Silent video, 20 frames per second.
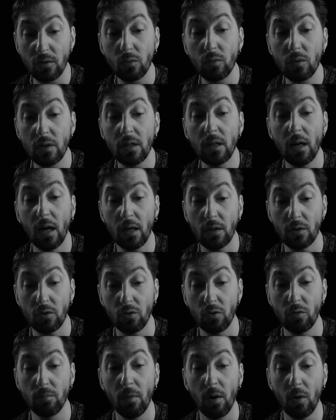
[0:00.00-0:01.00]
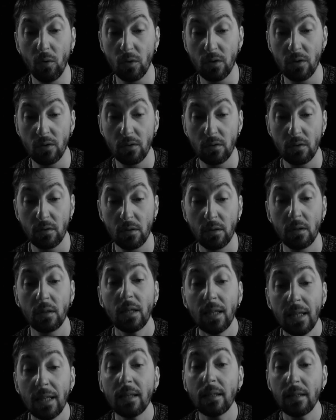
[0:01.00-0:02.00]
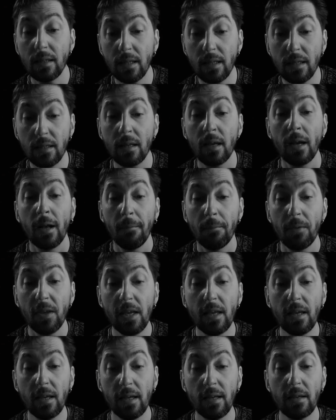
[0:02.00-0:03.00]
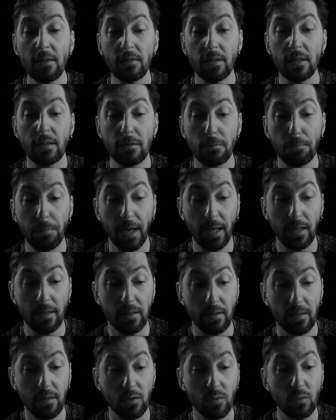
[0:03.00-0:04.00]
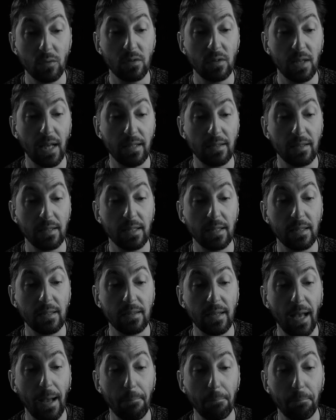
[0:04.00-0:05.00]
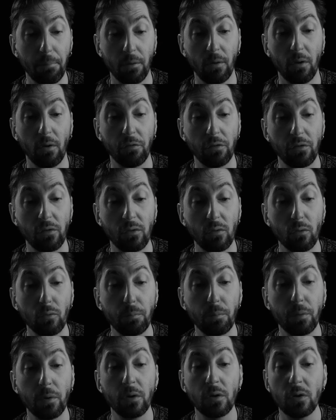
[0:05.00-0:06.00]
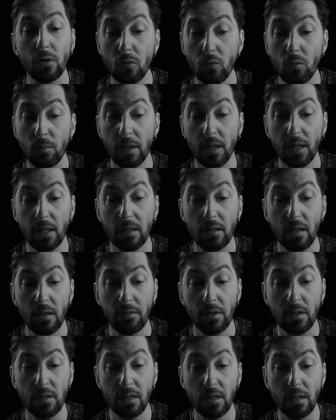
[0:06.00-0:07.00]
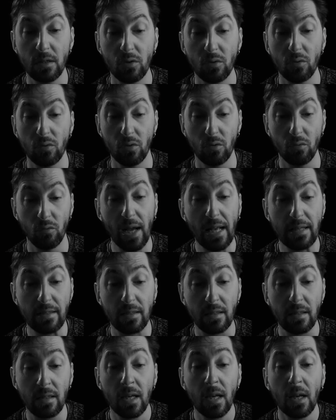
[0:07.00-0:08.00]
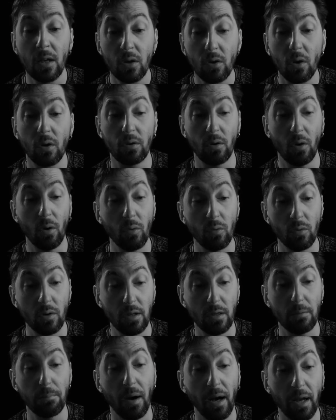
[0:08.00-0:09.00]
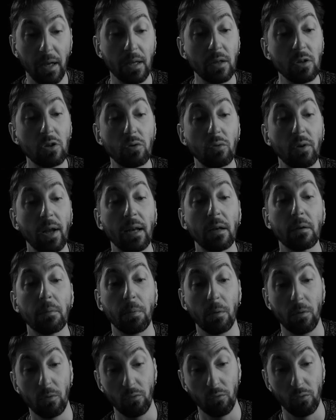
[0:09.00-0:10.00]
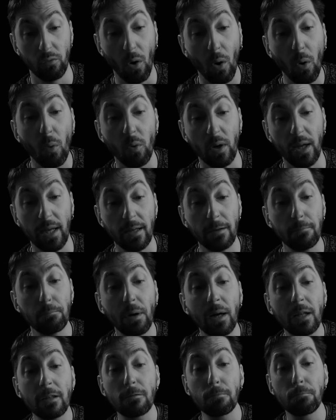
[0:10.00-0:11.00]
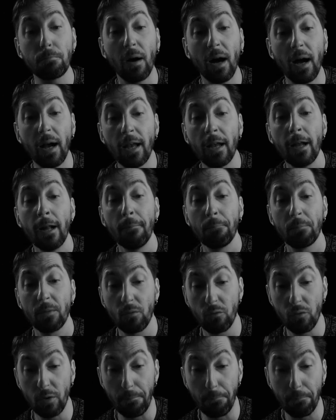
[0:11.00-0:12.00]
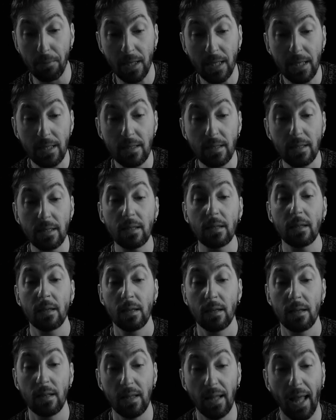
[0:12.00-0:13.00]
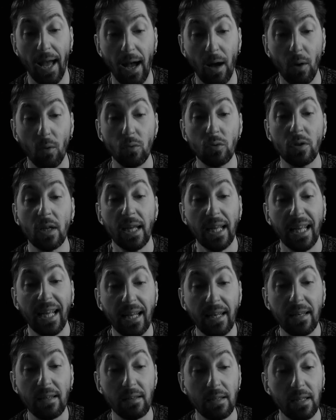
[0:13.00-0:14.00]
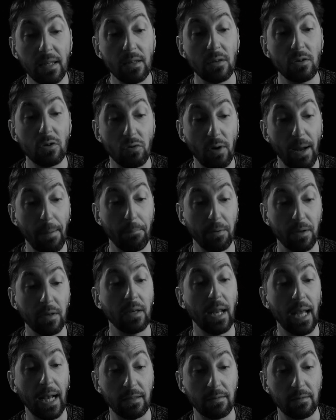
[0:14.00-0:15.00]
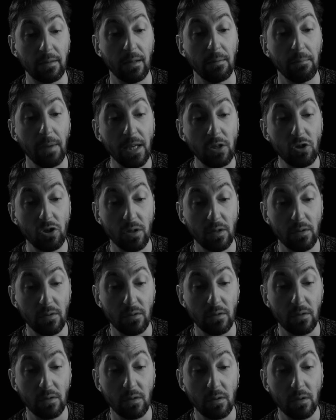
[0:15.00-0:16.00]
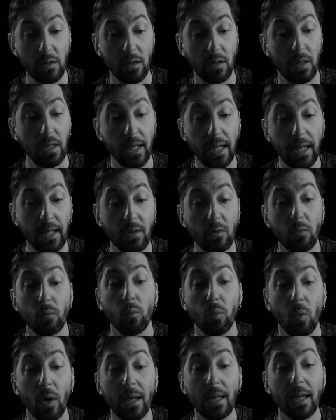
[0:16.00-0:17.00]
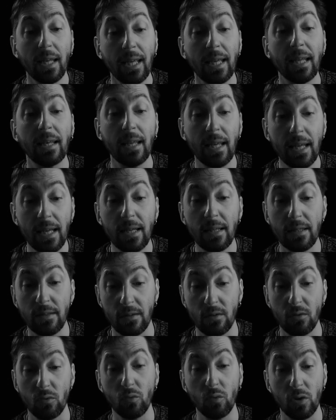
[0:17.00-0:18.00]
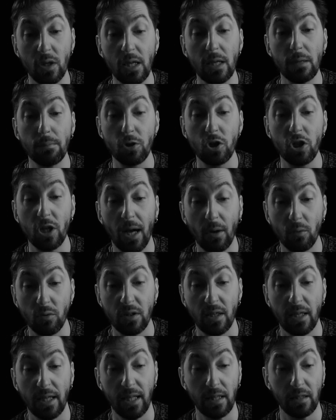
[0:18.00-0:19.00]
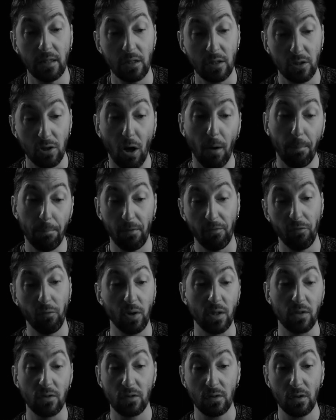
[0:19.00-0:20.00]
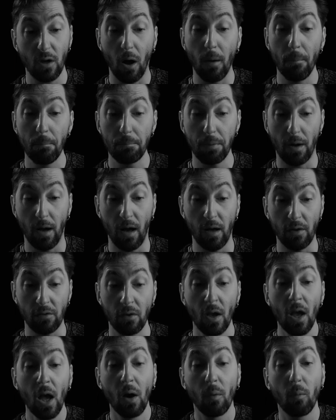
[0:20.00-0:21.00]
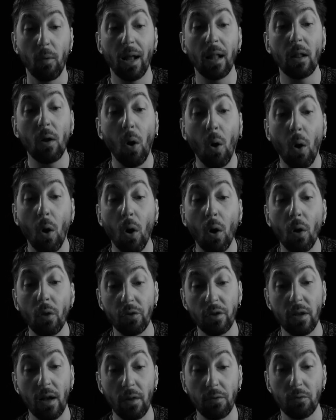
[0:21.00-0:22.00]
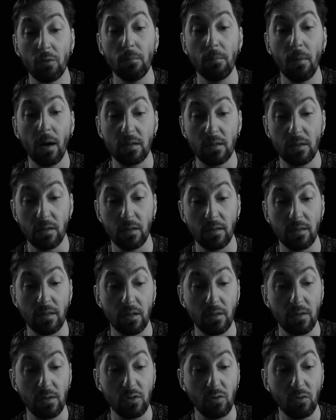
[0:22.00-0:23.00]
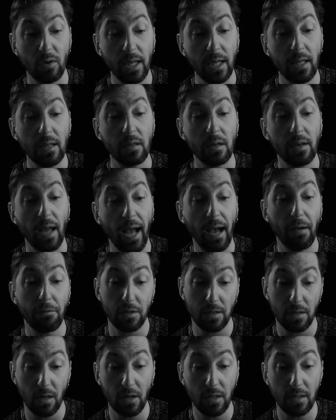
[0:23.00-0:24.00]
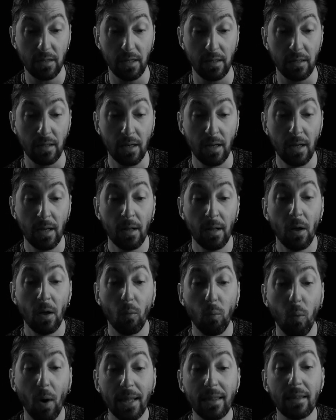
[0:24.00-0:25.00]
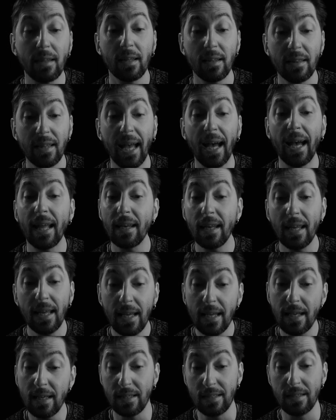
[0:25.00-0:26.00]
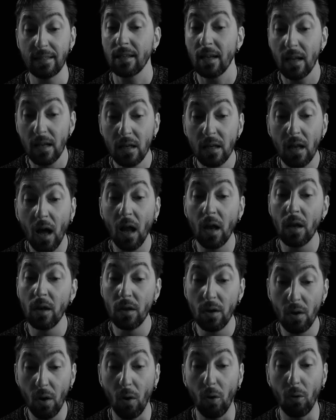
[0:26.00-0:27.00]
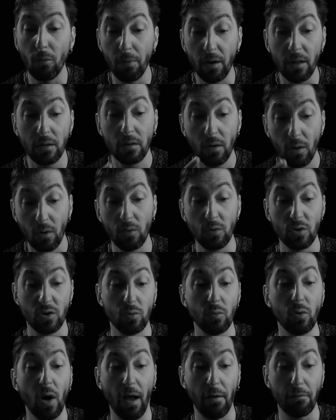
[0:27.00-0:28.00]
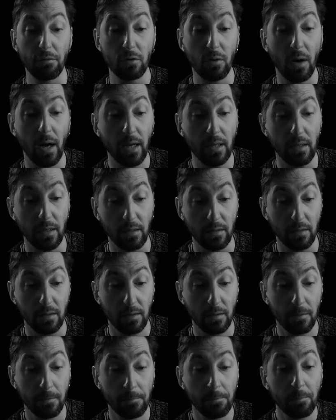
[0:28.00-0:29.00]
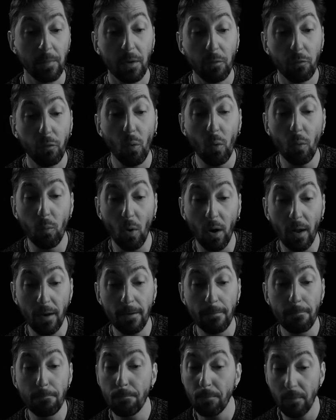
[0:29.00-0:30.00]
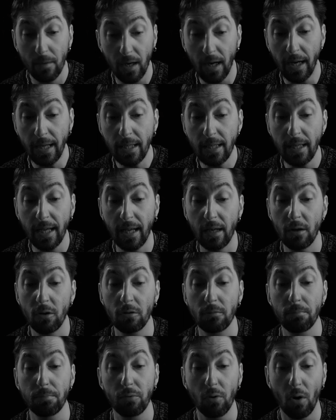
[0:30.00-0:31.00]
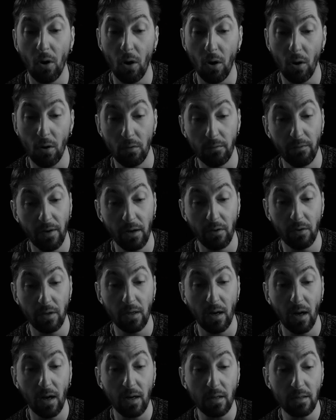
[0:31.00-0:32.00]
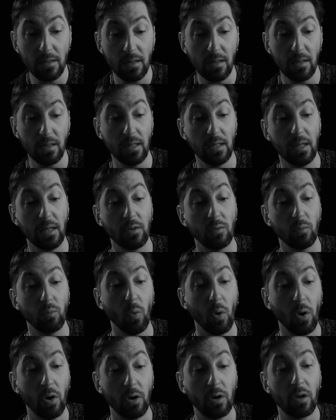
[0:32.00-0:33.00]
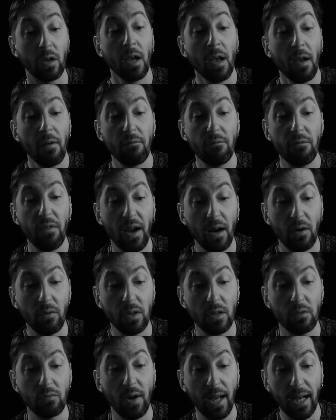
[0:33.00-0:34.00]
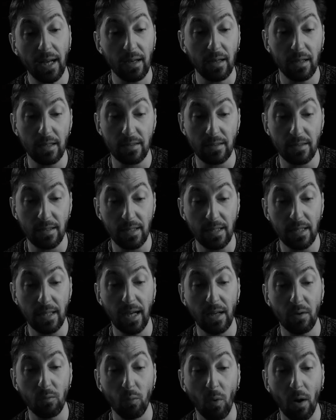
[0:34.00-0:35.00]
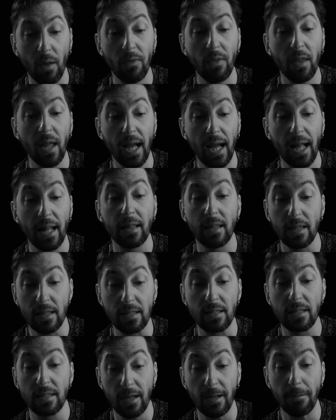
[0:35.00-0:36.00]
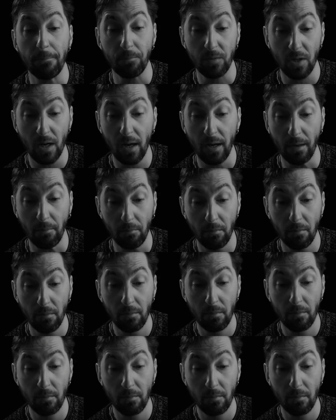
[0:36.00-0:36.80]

to the uttermost. Indeed, he is expected to set an example of superhuman activity to the rest, not only by incredible rowing, but by repeated, loud, and intrepid exclamations. And what it is to keep shouting at the top of one's compass while all the other muscles are strained and half started, what that is none know but those who have tried it. For one, I cannot brawl very heartily and work very recklessly at one and the same time.